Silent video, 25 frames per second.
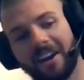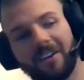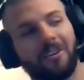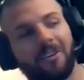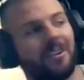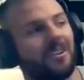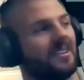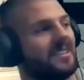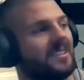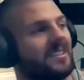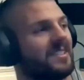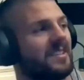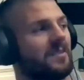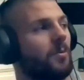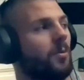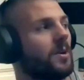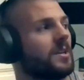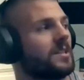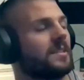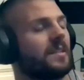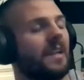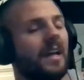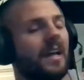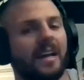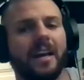Carol is the
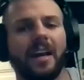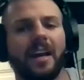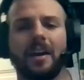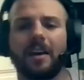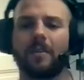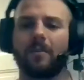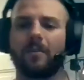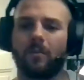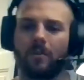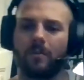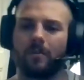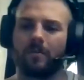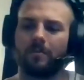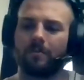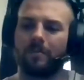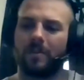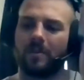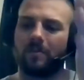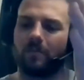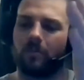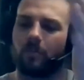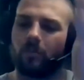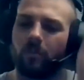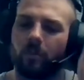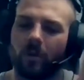worst. Like,
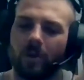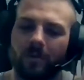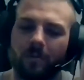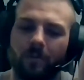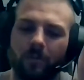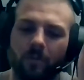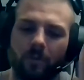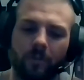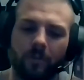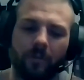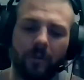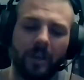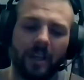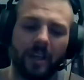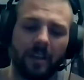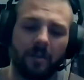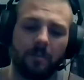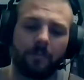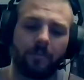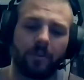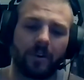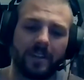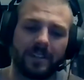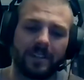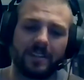but what really
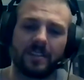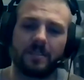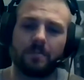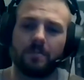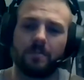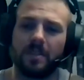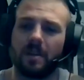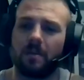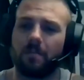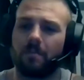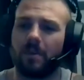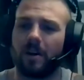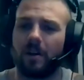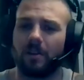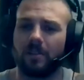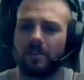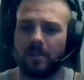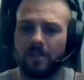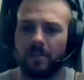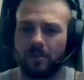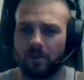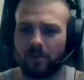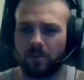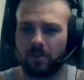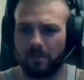impresses me about
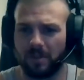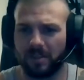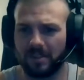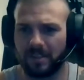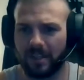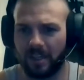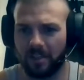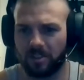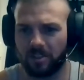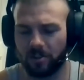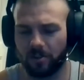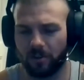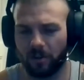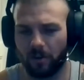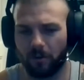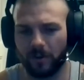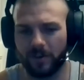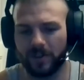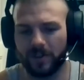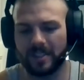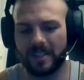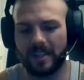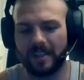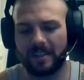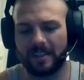the documentation, though,
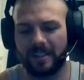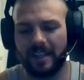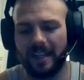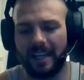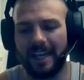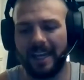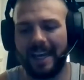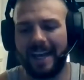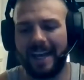is that